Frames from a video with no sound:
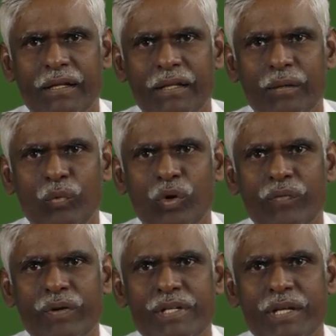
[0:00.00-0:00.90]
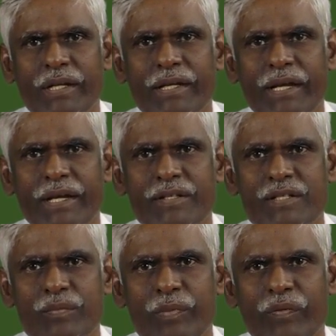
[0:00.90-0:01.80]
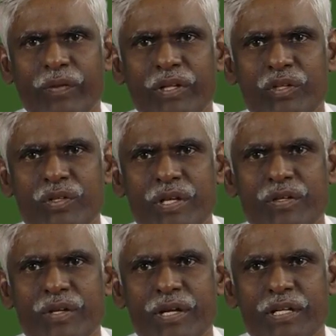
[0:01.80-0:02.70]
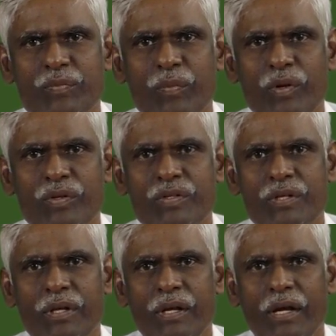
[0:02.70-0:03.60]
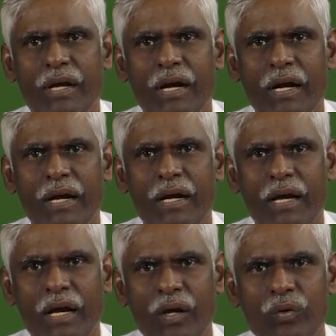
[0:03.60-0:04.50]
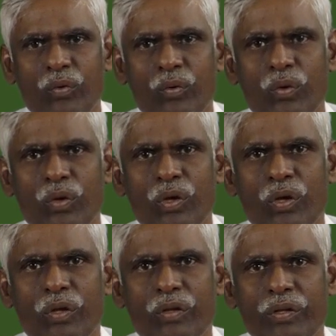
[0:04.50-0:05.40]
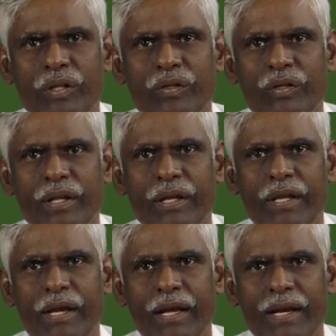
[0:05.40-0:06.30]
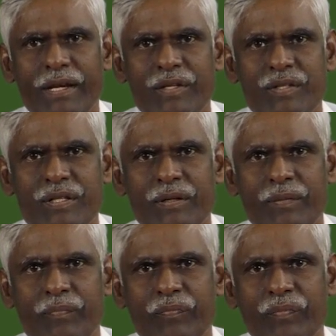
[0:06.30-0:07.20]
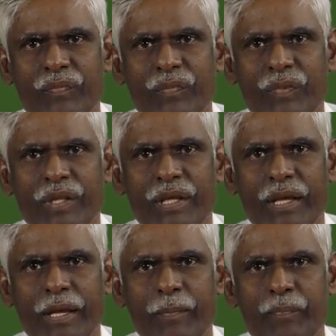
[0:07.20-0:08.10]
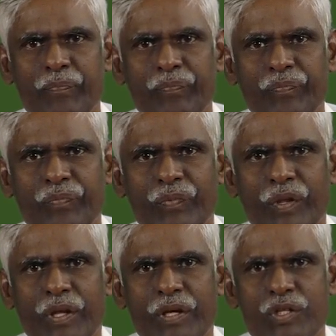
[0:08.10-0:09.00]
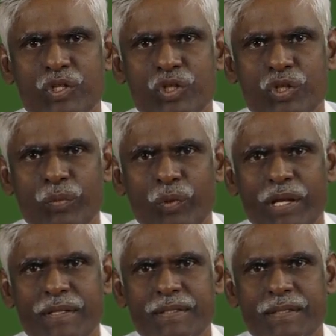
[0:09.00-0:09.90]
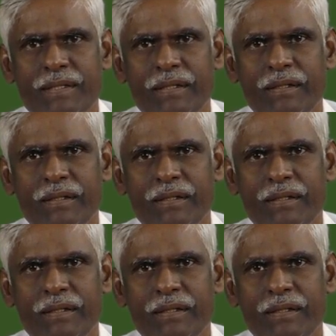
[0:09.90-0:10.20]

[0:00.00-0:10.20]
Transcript: the motivational linkages between the change and response and how the theory connects the stimulus,